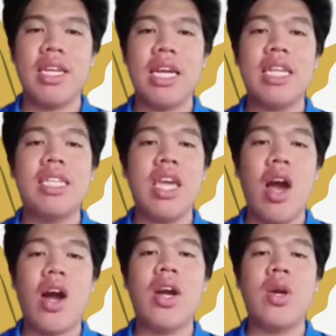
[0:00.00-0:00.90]
they
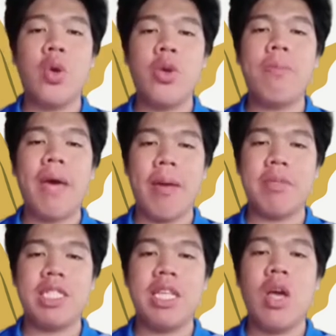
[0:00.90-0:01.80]
are
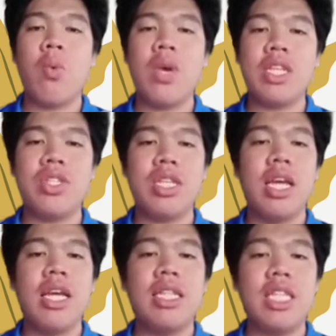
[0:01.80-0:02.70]
roadmaps which
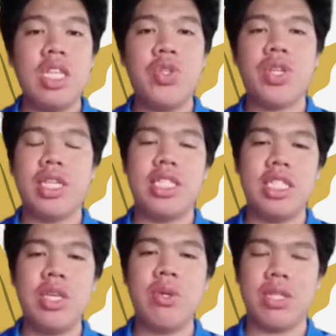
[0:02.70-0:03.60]
teachers
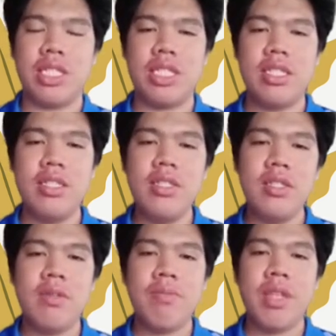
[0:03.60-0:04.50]
use.
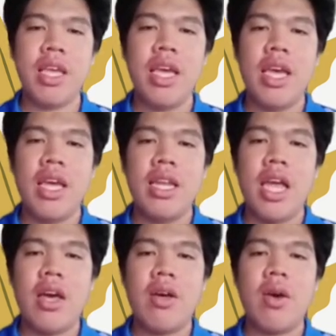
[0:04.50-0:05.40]

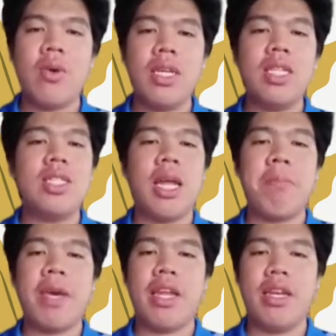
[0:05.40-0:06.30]
Now, according to
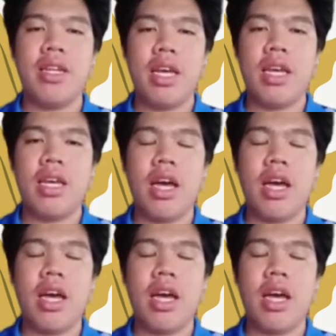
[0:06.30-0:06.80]
DepEd of